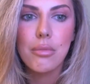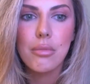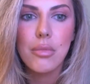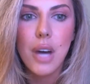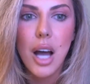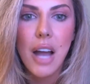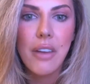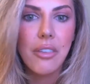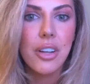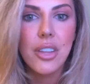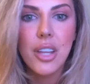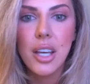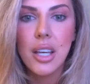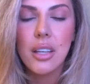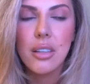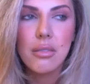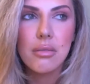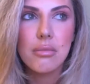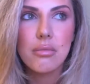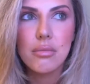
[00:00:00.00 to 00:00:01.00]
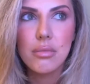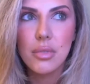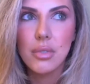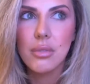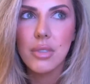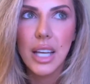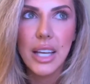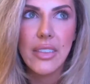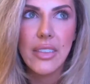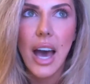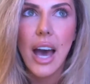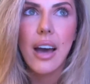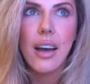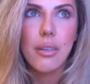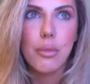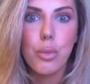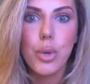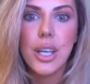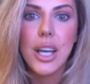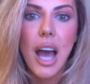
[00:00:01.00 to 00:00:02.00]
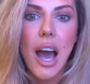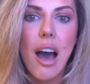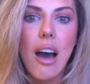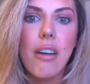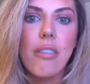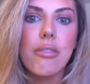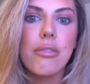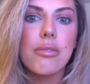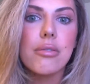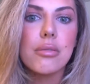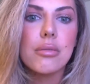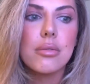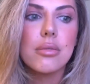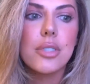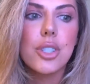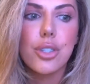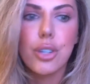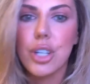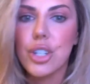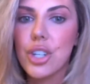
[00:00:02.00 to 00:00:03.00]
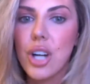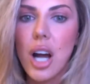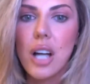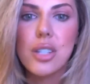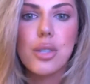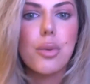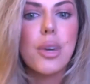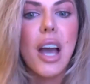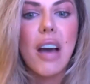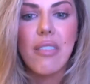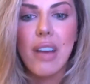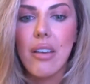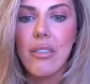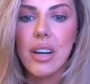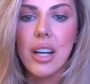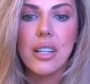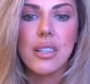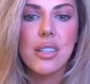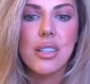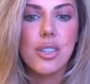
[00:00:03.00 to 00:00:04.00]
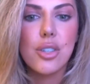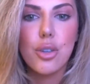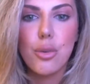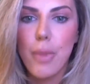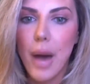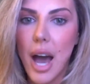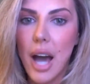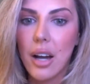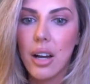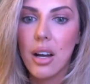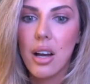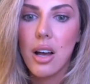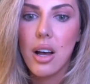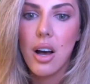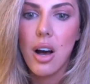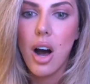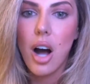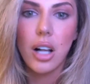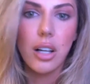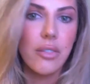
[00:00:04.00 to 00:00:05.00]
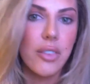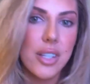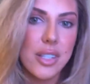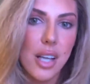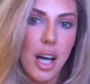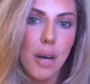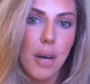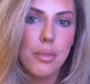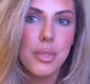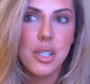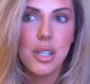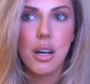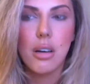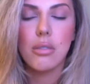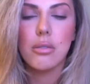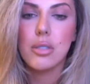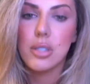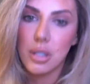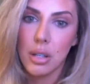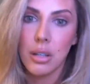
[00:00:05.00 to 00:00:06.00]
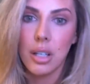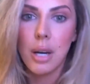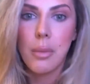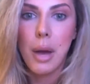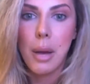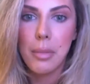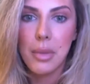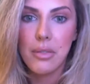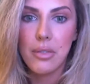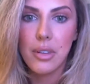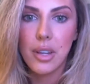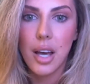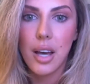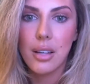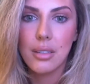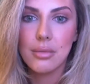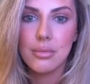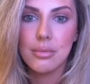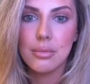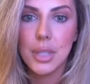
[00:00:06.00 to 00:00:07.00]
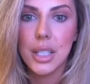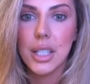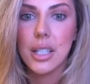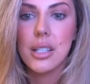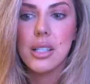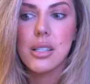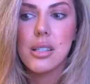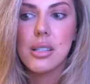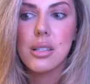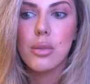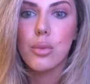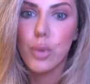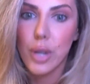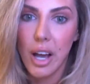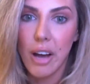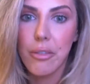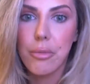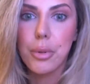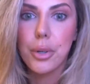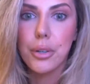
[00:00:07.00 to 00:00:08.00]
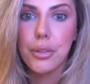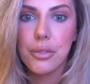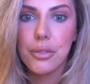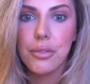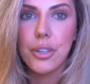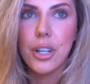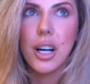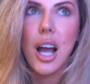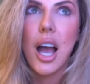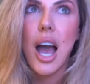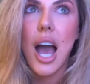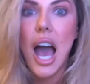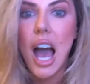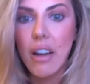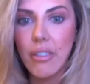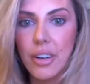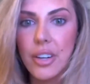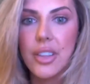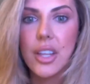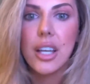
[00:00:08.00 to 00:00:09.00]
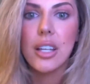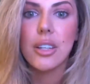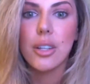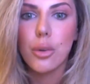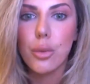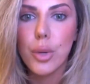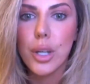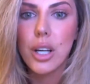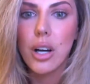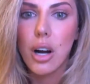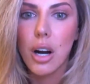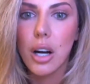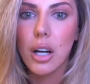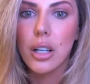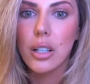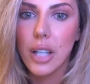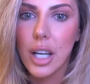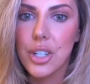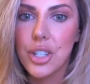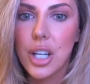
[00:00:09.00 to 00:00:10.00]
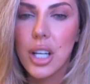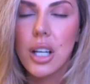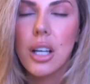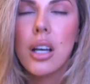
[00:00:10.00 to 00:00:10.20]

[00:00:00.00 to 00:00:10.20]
everything like that, we have screenshots, we have evidence to back all of this up. So don't come at me for that, because we have proof for everything that we are alleging.